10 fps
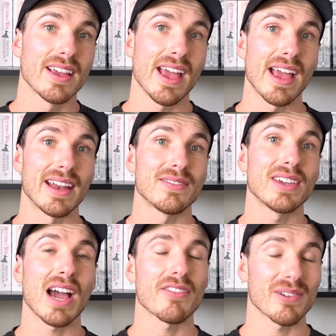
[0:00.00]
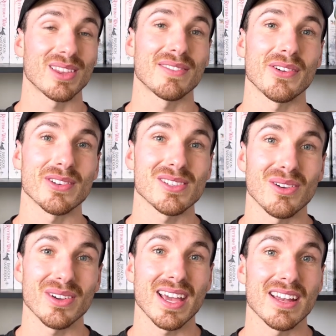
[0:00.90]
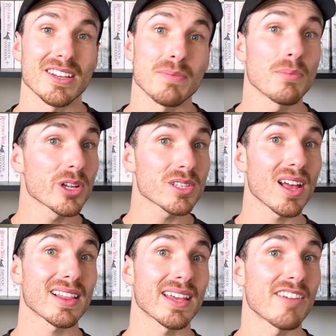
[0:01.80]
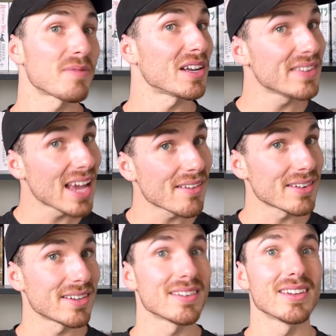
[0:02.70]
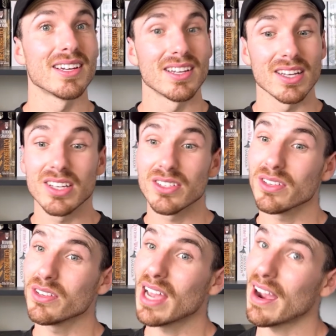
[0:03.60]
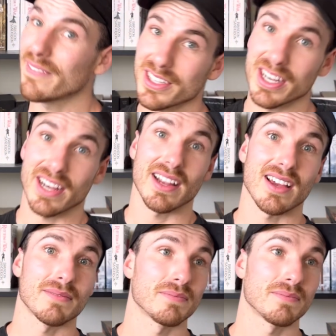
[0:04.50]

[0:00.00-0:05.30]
And if you haven't read the first lore yet, you most likely have, but if you haven't, you have to check it out.